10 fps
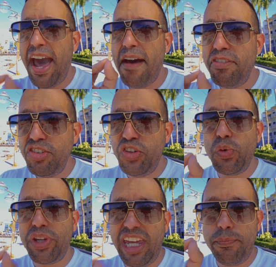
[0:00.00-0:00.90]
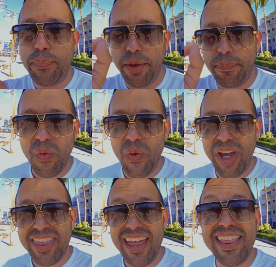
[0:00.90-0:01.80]
have to keep up
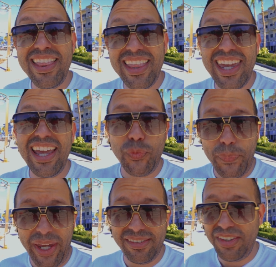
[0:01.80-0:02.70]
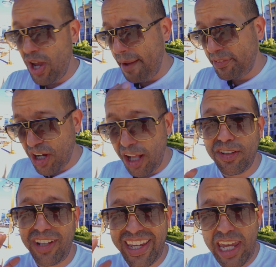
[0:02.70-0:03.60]
with the space space. You have to
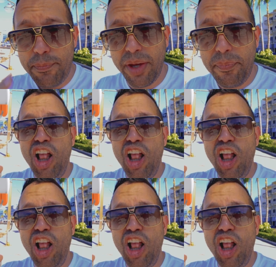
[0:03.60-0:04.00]
constantly keep up